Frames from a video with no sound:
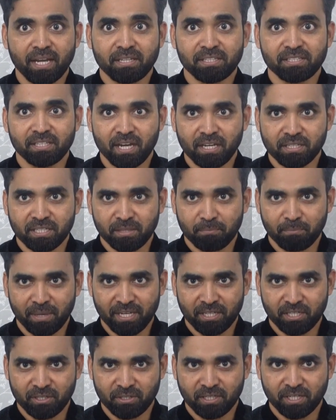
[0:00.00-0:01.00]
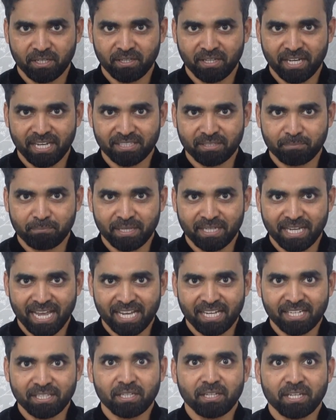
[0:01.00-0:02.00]
started my career as a
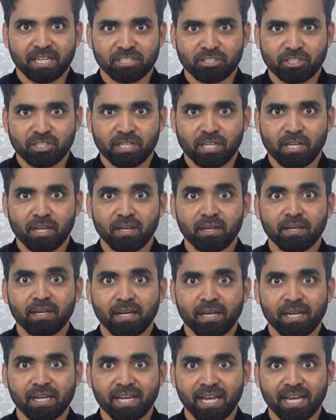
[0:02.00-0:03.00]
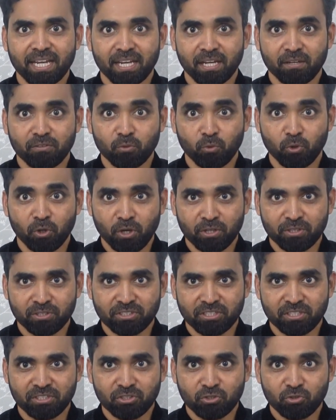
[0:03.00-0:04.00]
mechanical engineer and have worked
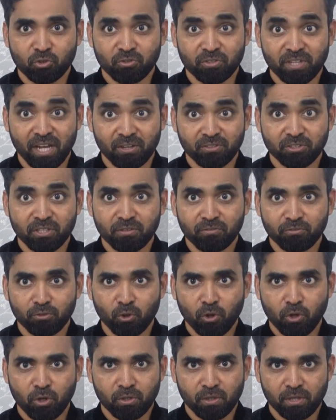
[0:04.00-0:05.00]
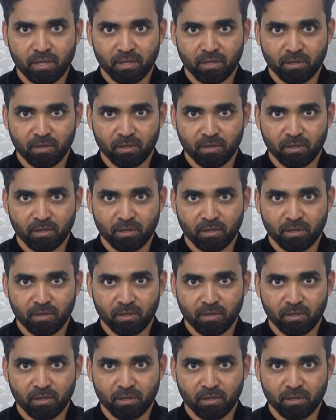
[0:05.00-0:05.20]
since 2004